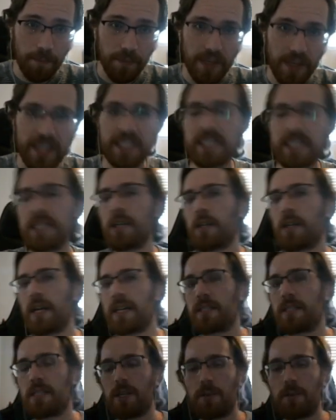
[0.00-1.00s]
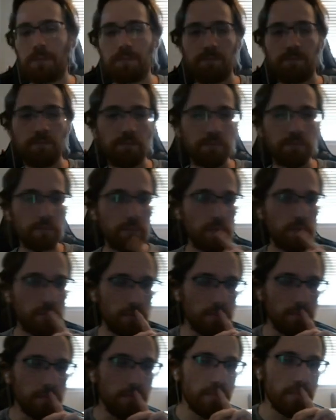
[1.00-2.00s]
it's still A tier.
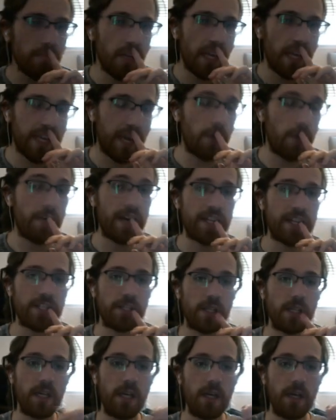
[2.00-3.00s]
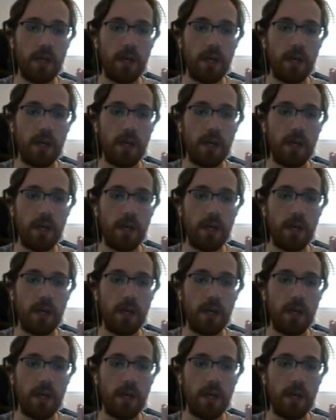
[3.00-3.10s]
Galvantula.